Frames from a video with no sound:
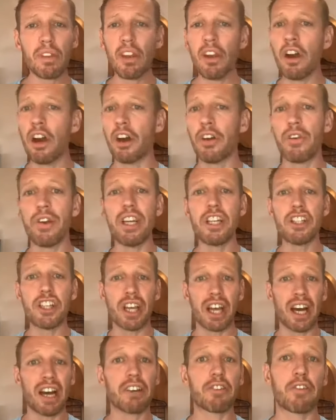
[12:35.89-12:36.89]
are
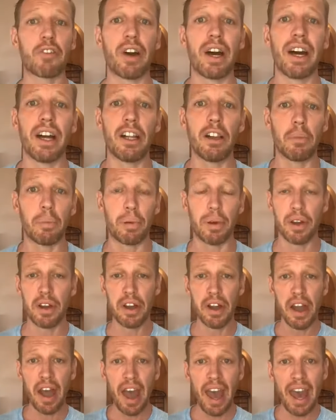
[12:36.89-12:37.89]
reaching out for help.
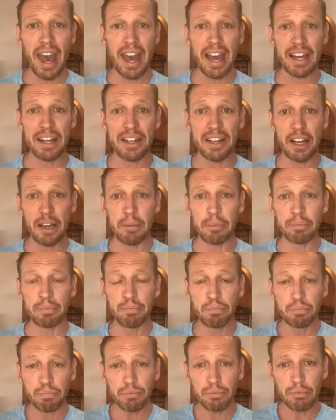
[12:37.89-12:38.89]
And
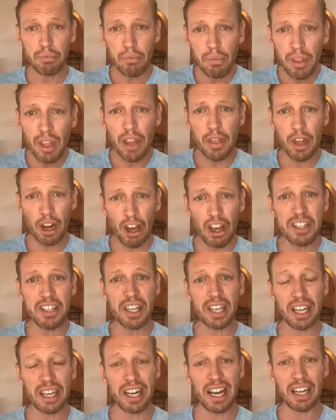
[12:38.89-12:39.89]
the last
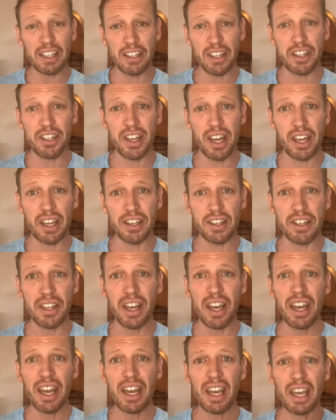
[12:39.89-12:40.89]
thing I'd like to say is,
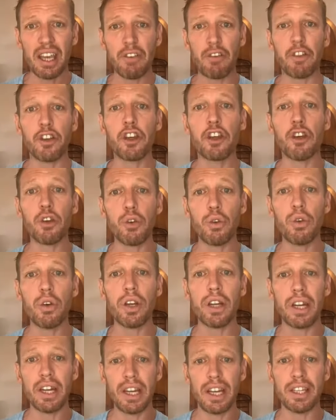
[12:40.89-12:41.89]
if you
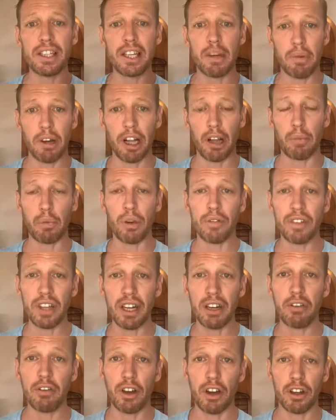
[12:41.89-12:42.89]
need some help, we've
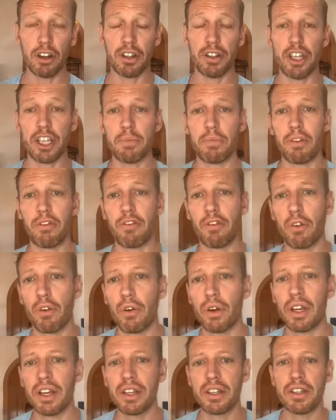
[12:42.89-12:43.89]
done a vlog on this
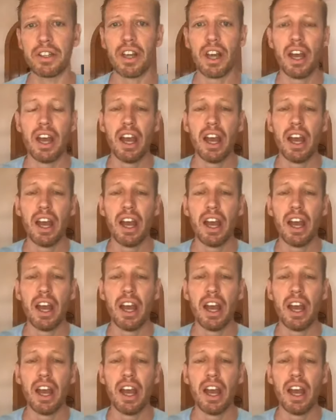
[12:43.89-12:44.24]
before, is